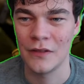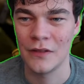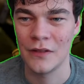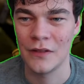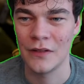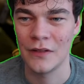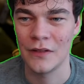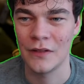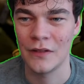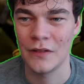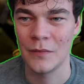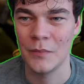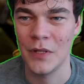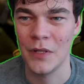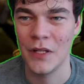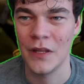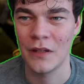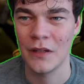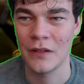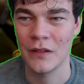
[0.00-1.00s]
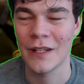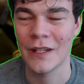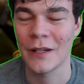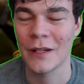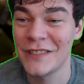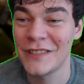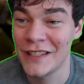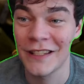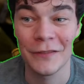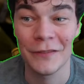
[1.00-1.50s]
to, to be that
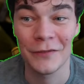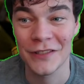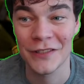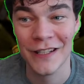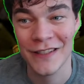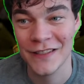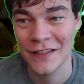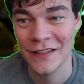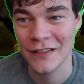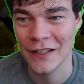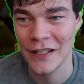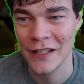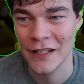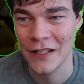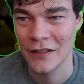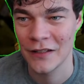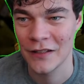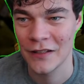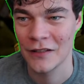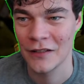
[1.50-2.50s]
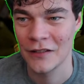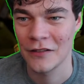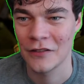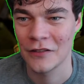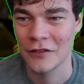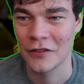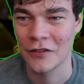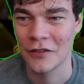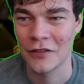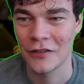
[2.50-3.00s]
was, that was like silly,
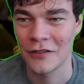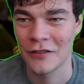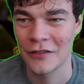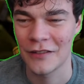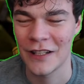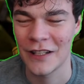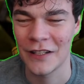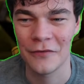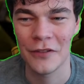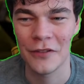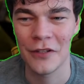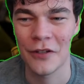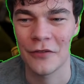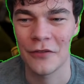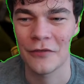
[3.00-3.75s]
or I don't know.